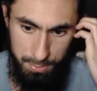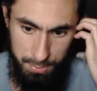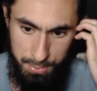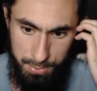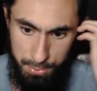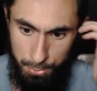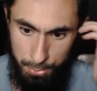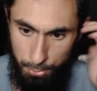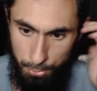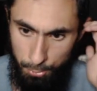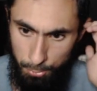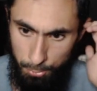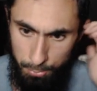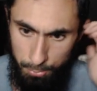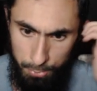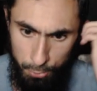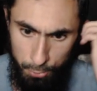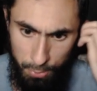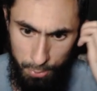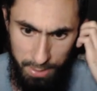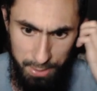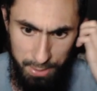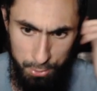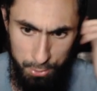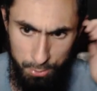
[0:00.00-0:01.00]
so you
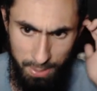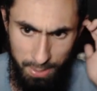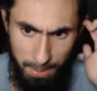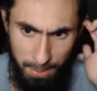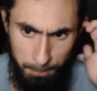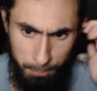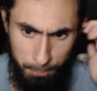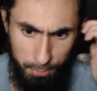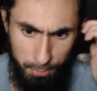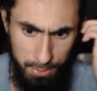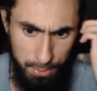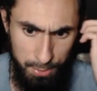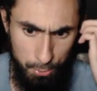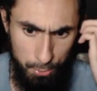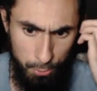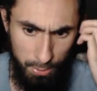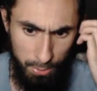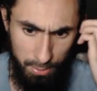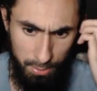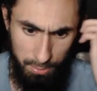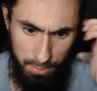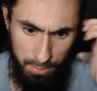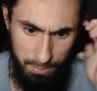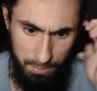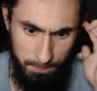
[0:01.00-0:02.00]
can do that pretty
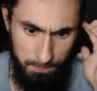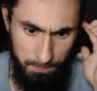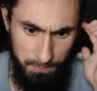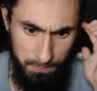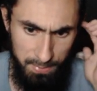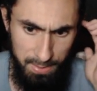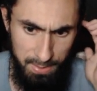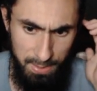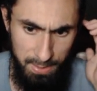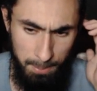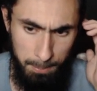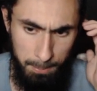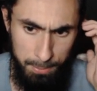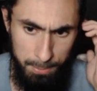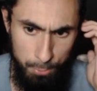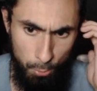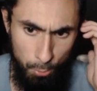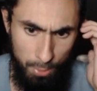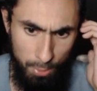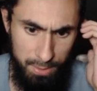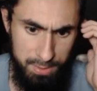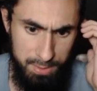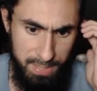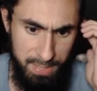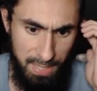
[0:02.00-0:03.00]
quickly, but you
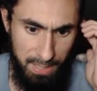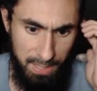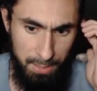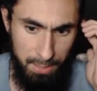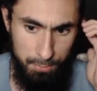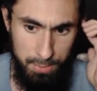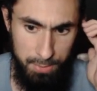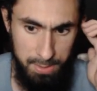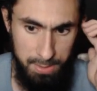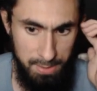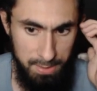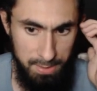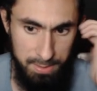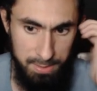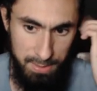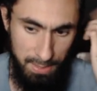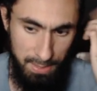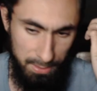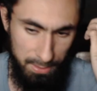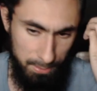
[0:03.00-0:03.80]
want to attack every day to get